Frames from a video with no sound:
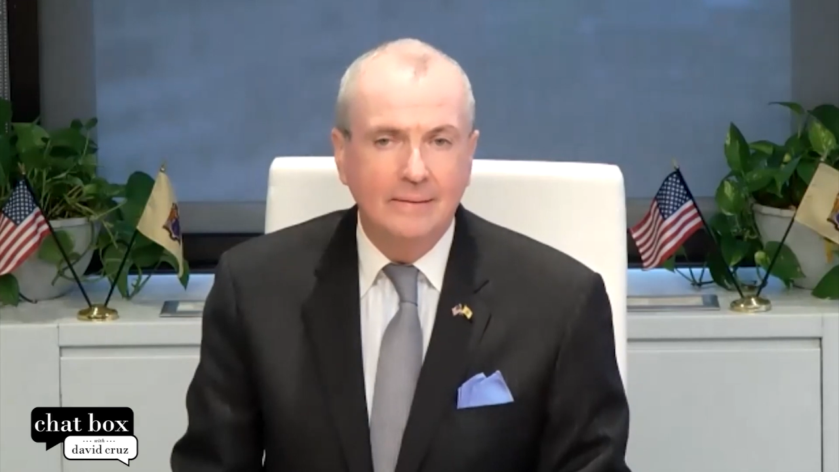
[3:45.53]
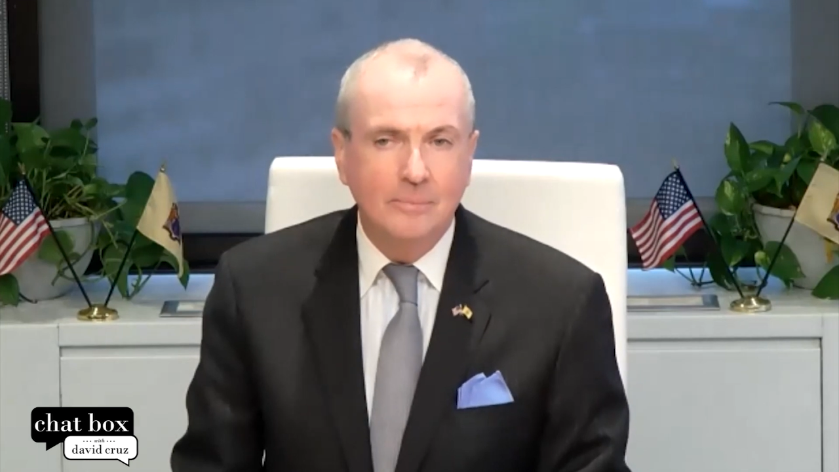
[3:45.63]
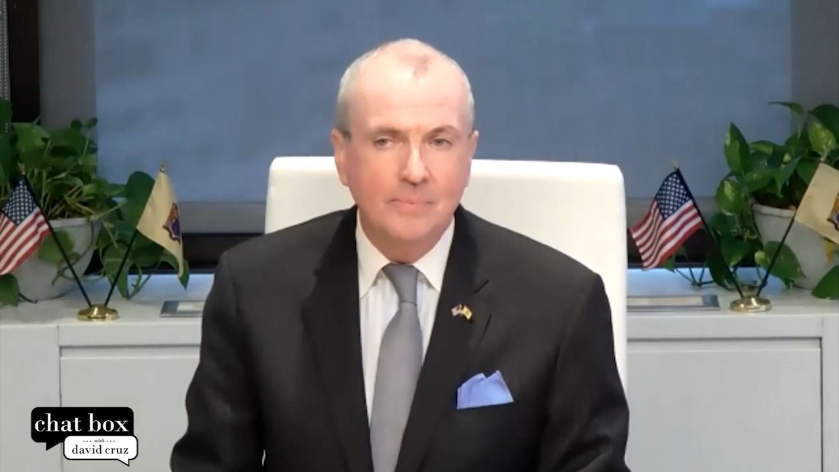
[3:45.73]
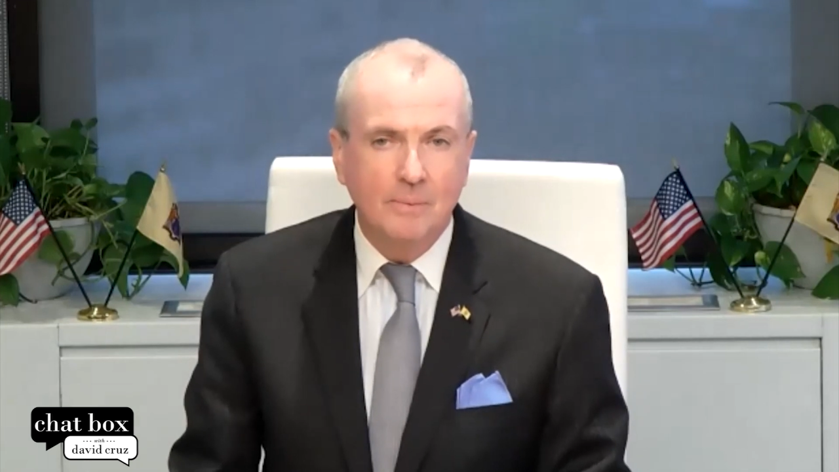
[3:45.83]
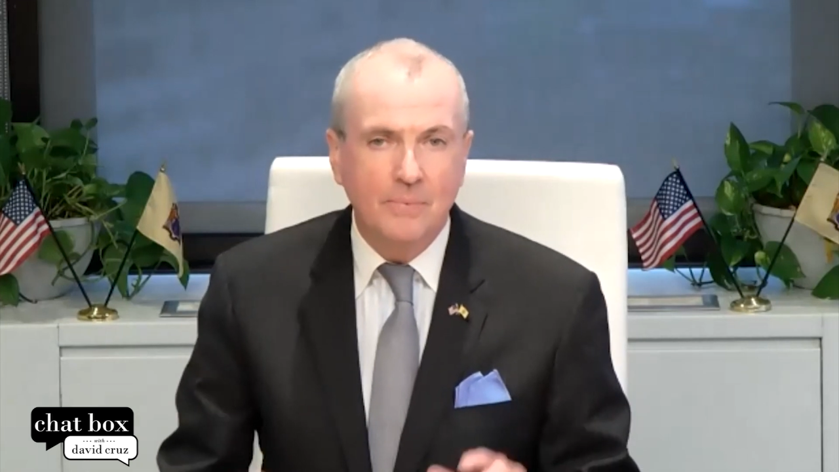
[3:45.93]

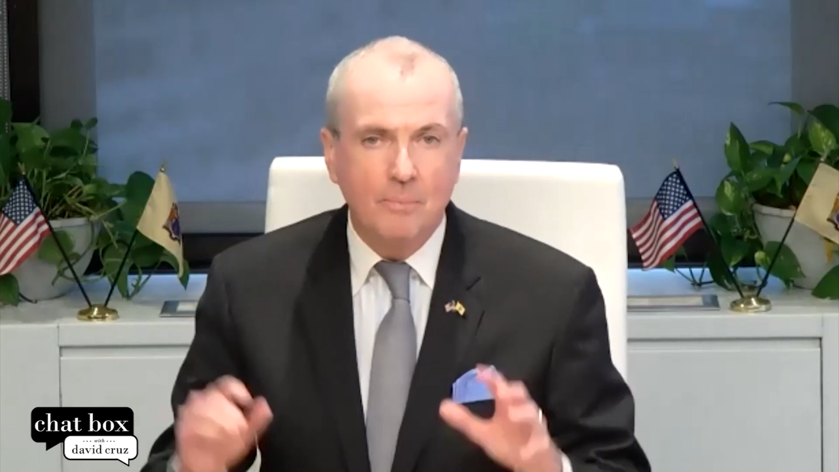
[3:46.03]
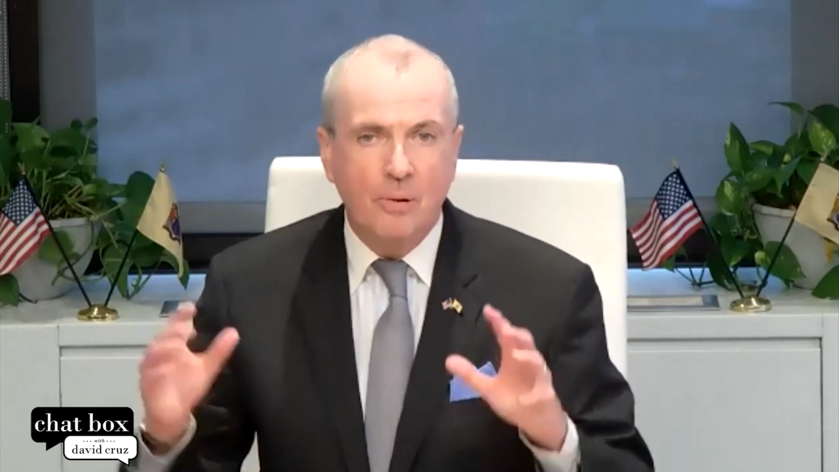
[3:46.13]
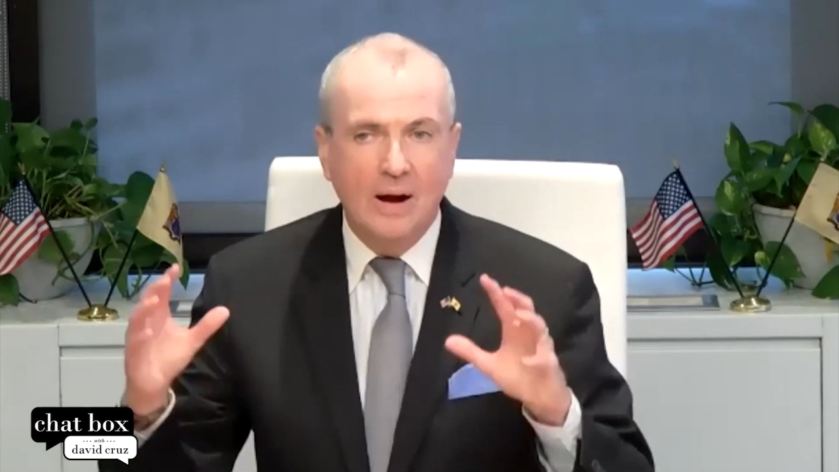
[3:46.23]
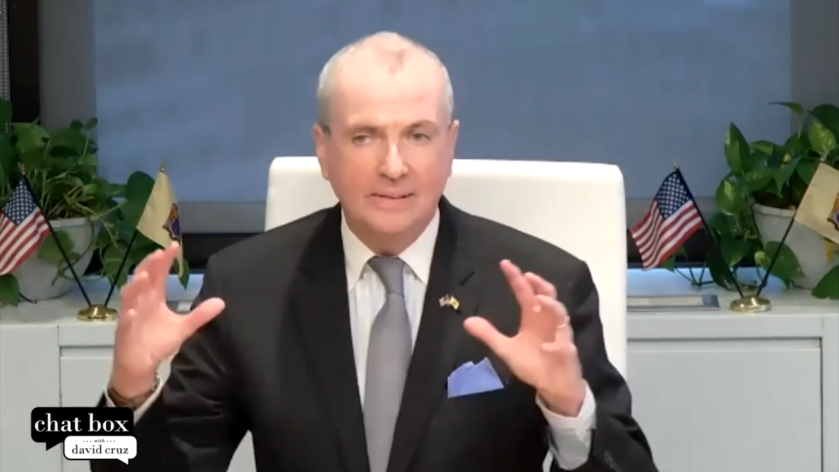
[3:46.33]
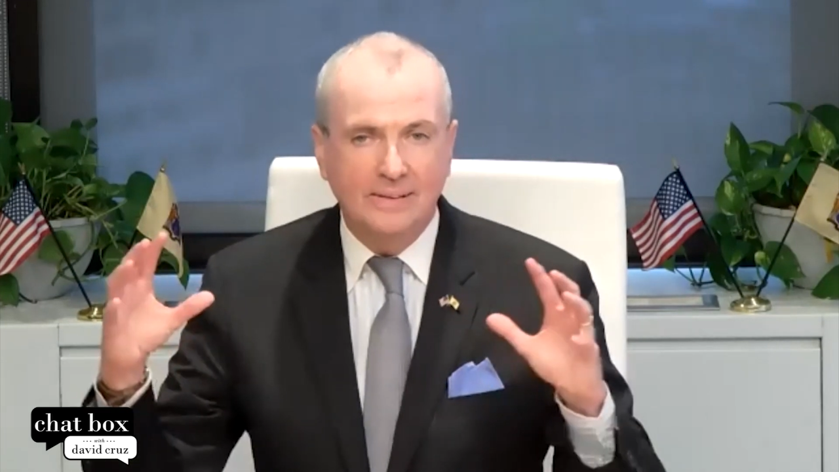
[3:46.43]
the, the, the
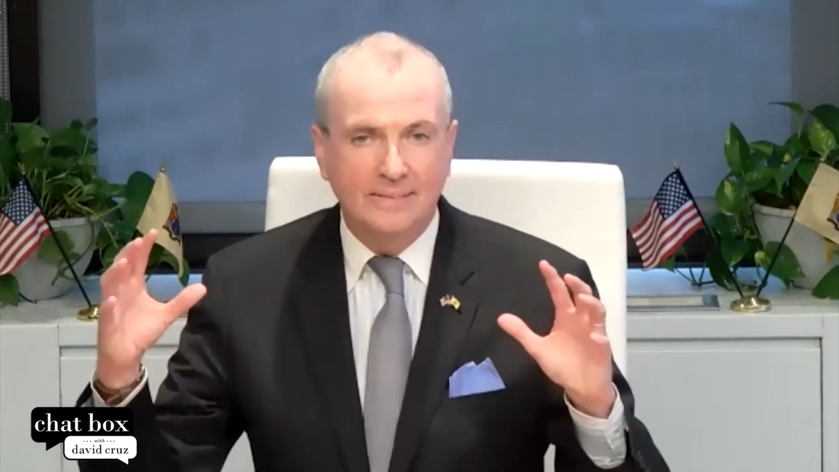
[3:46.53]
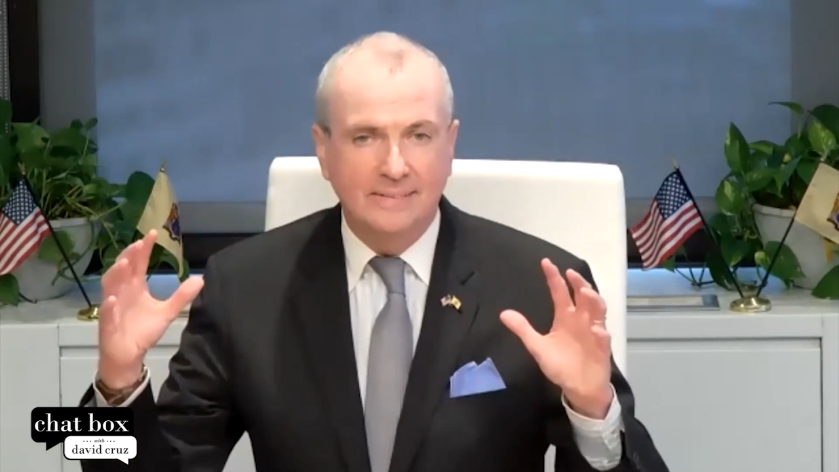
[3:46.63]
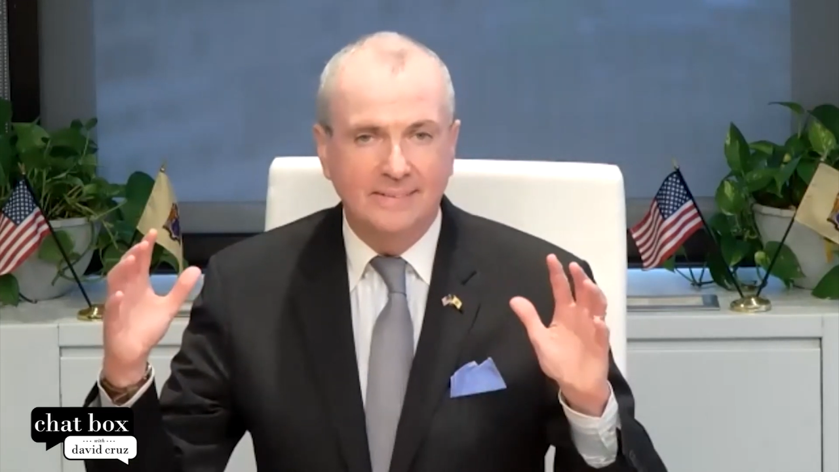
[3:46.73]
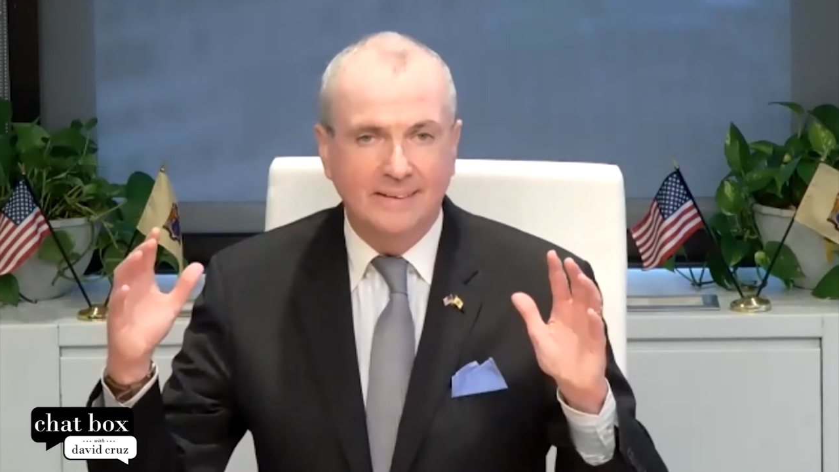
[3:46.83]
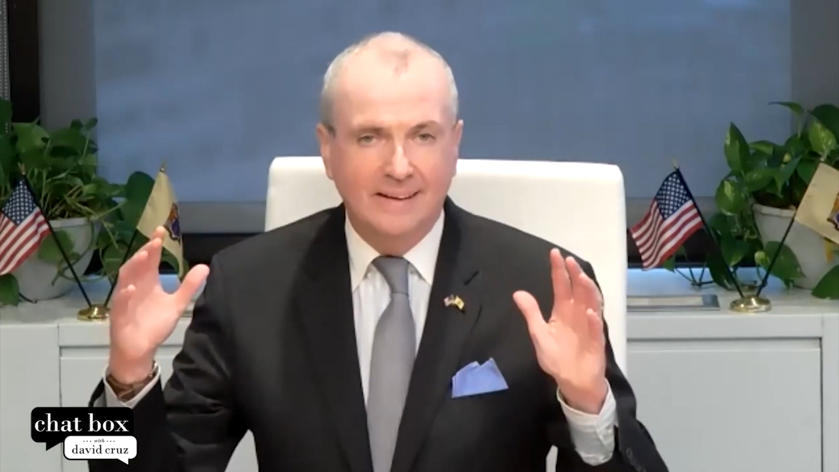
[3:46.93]
part that